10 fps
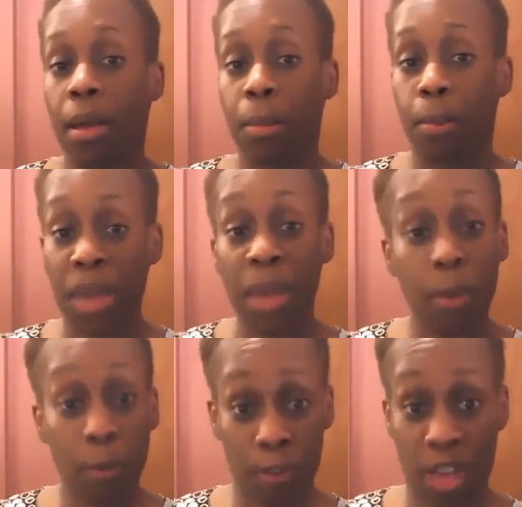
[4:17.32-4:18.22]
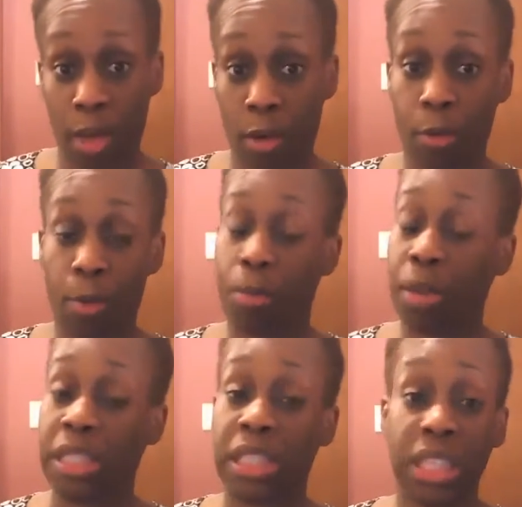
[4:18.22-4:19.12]
People fail, but
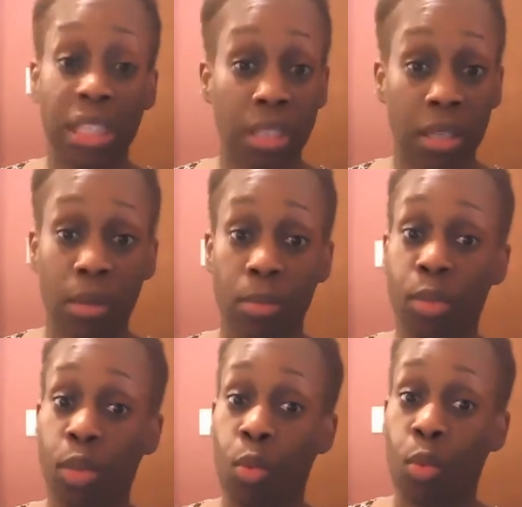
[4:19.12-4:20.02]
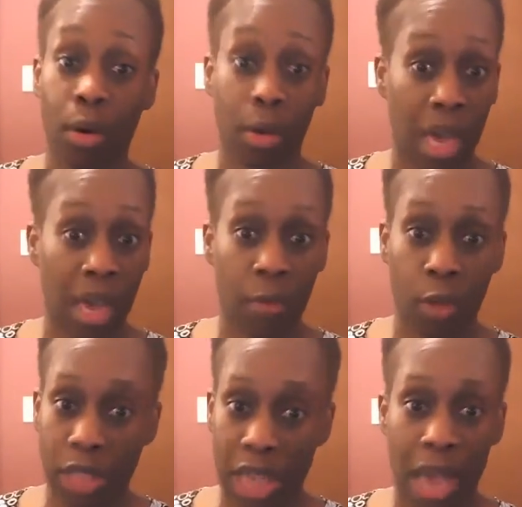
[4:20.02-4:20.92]
systems work every
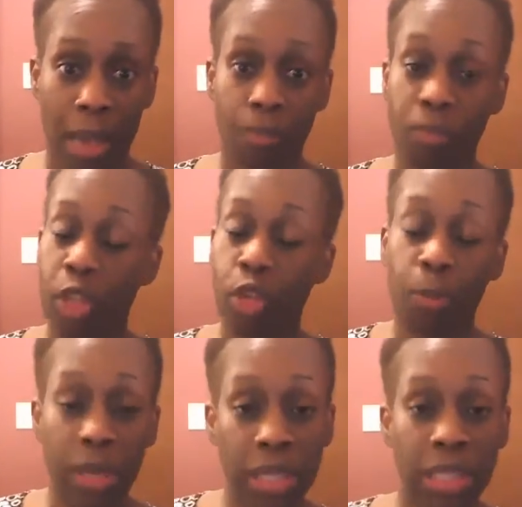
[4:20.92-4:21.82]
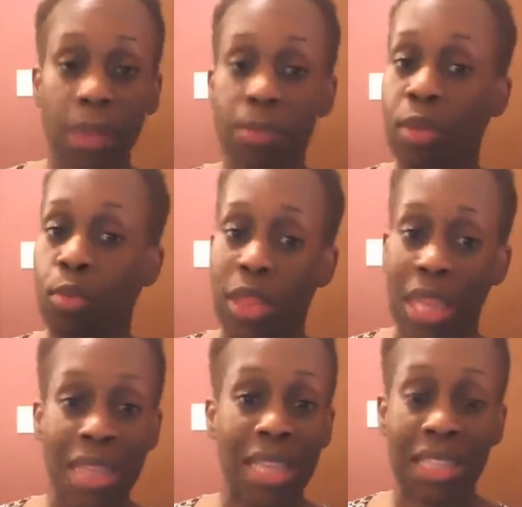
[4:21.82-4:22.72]
time. You put something
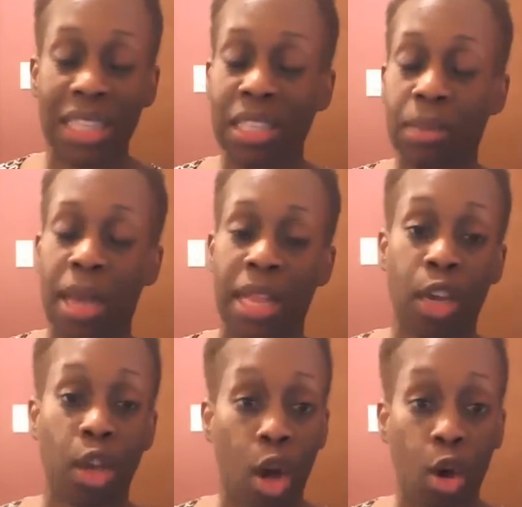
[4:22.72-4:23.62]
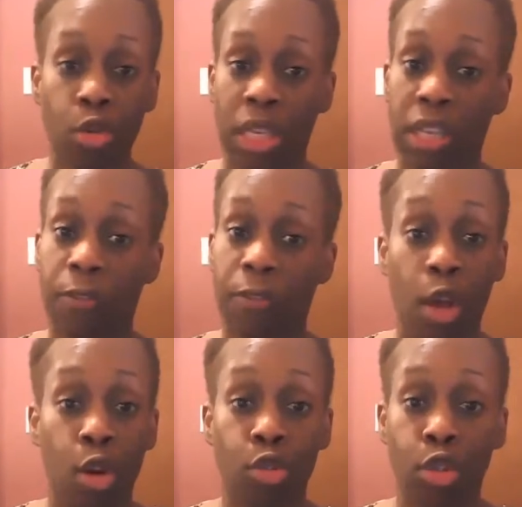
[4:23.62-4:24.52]
within the system and it goes and it
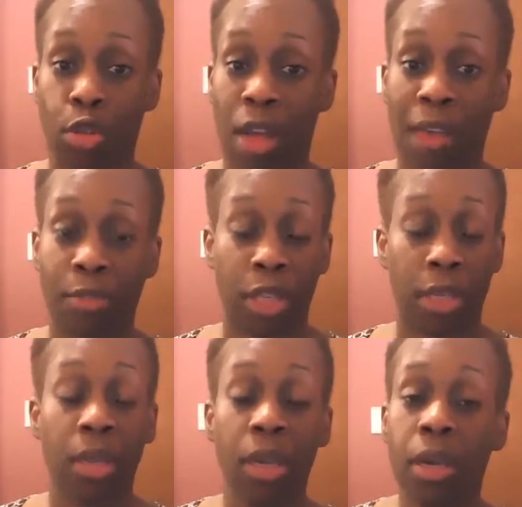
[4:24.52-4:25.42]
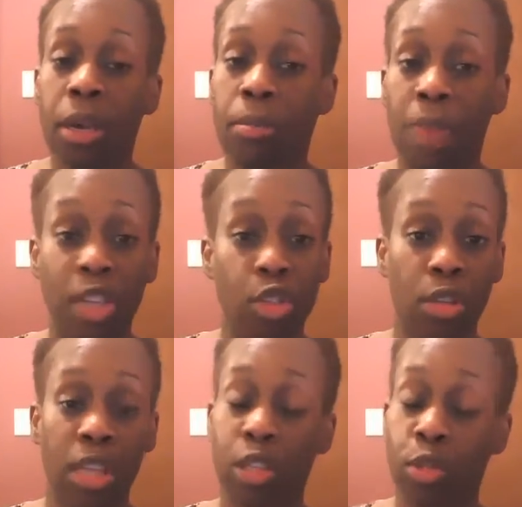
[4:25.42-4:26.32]
flows. You don't have to make sure
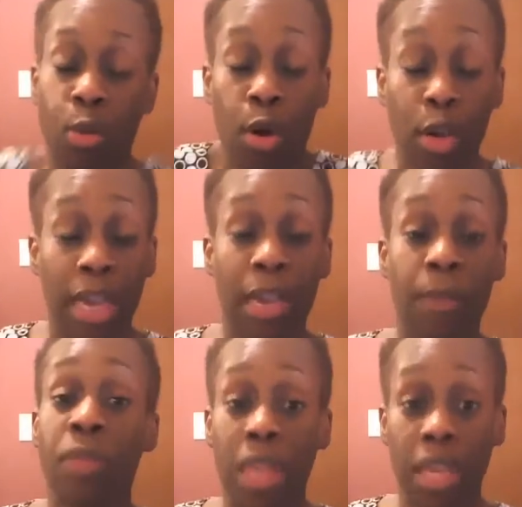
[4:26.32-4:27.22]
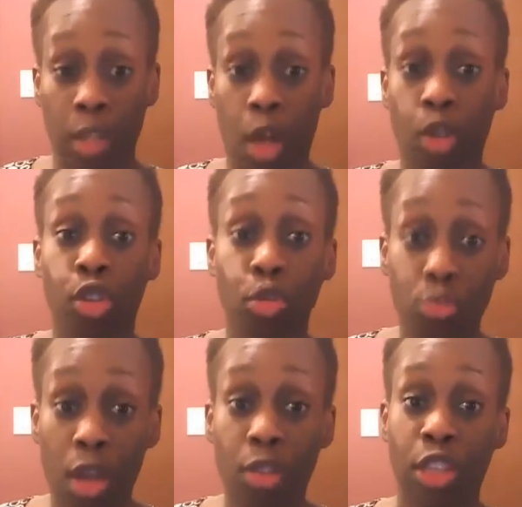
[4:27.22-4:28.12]
that it's working. As long as you
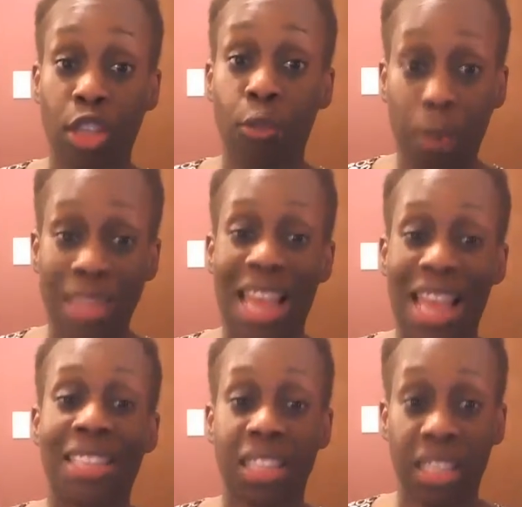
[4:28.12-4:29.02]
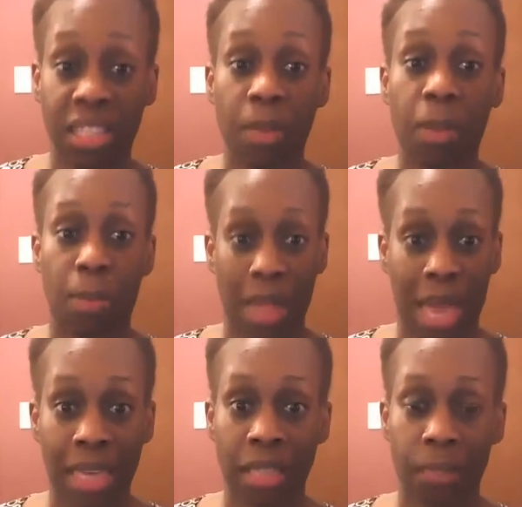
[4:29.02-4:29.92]
know that you put that system in
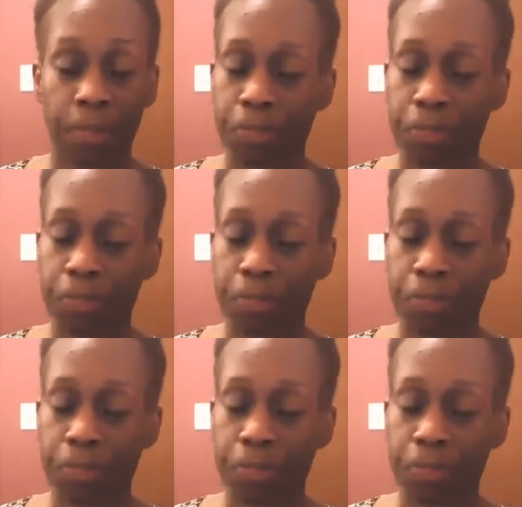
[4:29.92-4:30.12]
place,